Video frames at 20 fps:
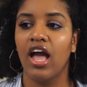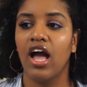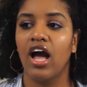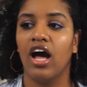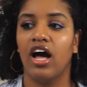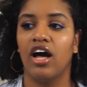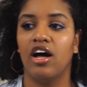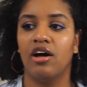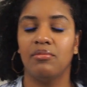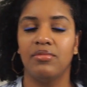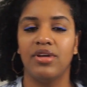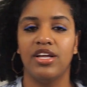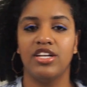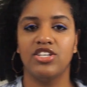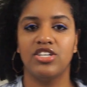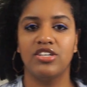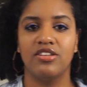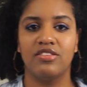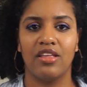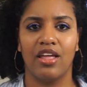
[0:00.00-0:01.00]

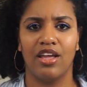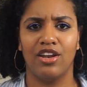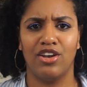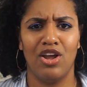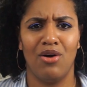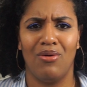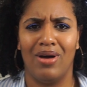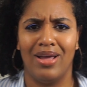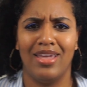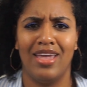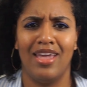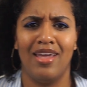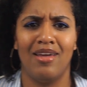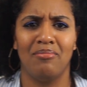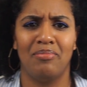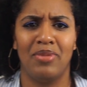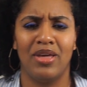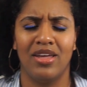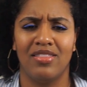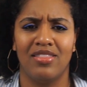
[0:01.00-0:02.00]
And she's like, no, I
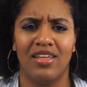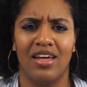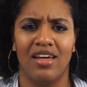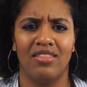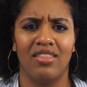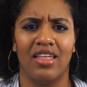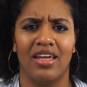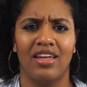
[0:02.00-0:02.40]
can't pick that.